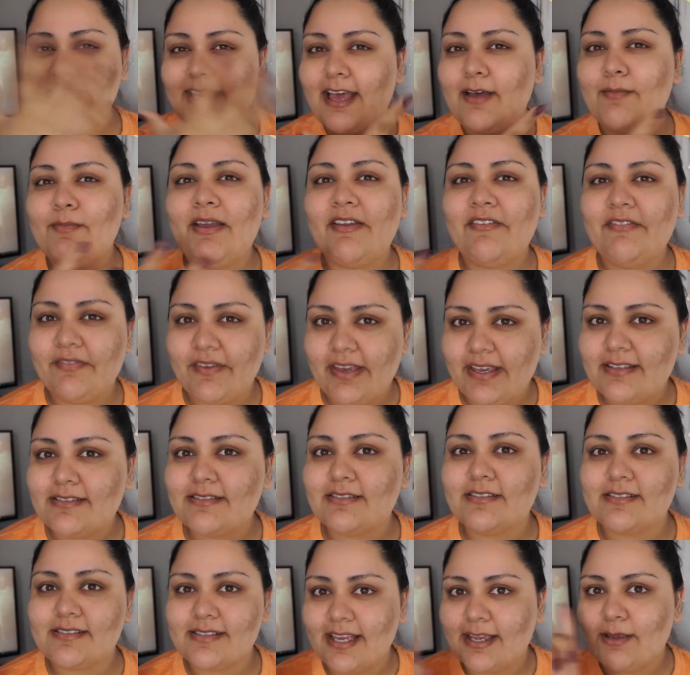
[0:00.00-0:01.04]
how my face
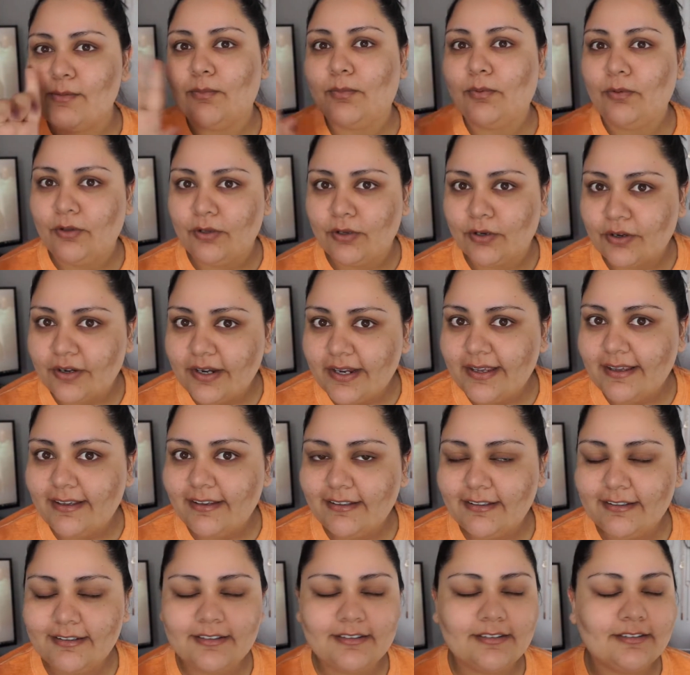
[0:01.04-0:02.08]
looks like blurry?
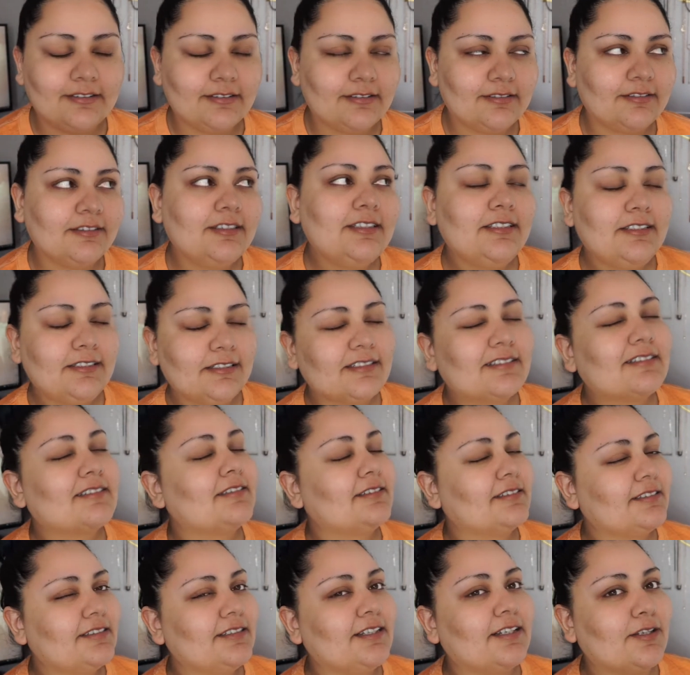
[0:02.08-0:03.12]

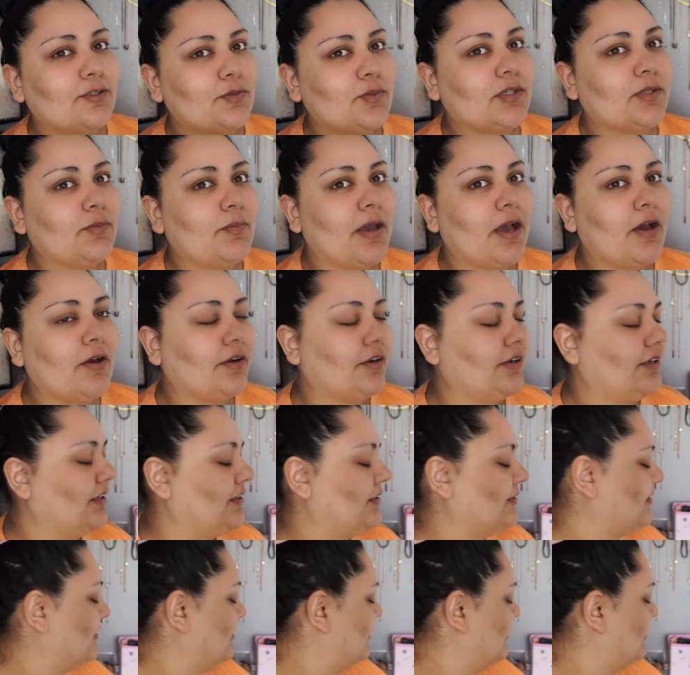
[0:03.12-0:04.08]
That's what the powder does.